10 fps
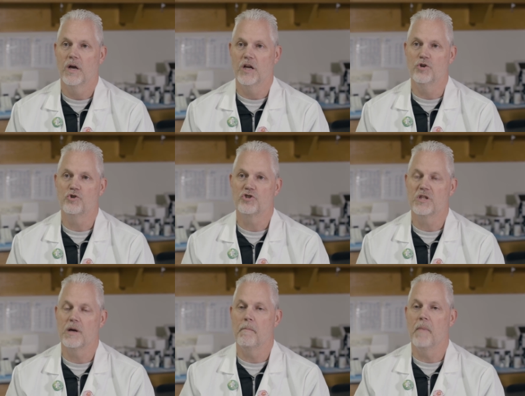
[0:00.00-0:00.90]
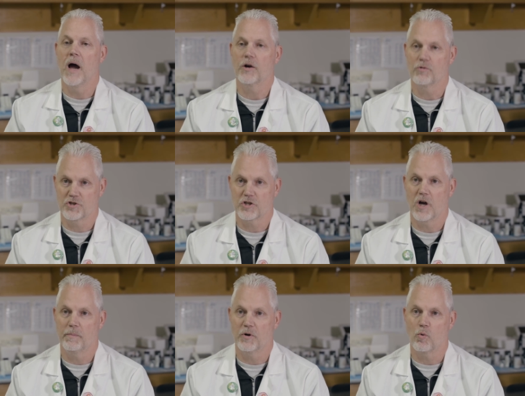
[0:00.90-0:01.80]
and you see the
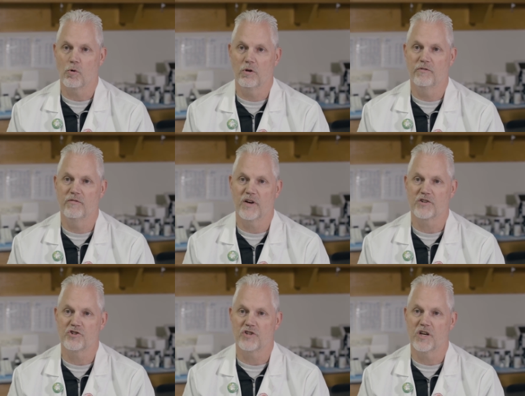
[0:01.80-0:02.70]
microscopic world of infectious